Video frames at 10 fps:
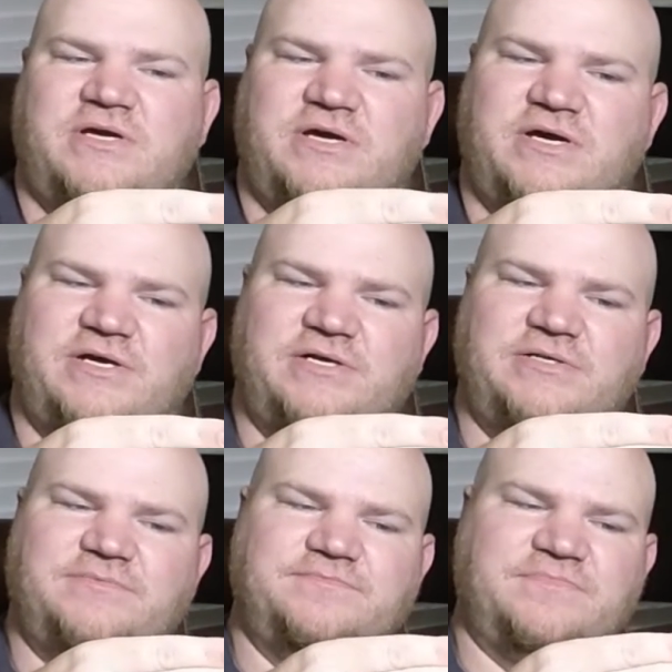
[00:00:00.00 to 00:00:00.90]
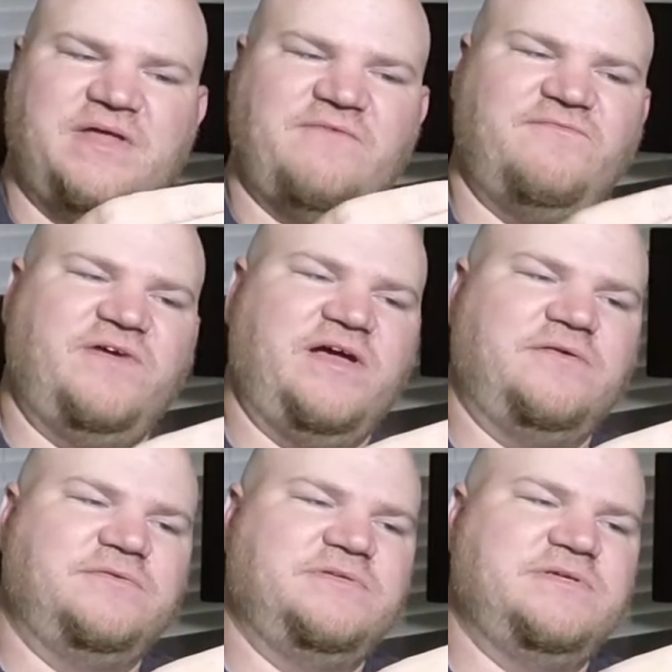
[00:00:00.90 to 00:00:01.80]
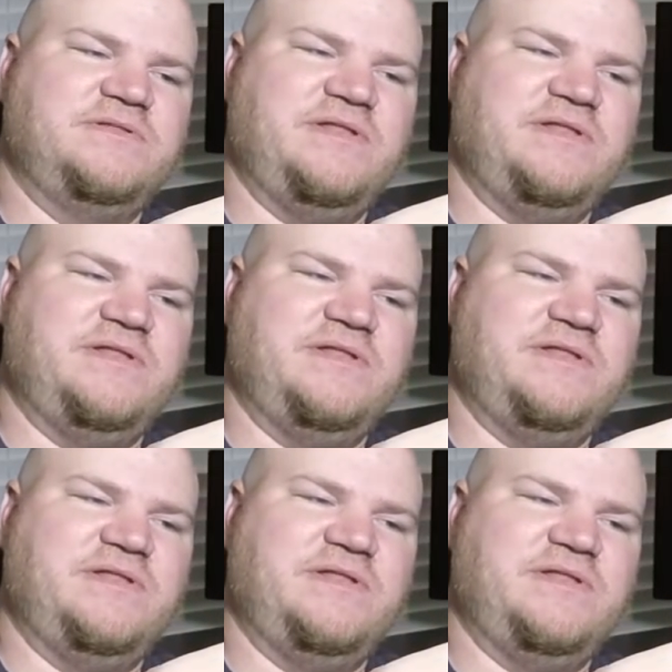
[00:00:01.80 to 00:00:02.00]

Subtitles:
I've found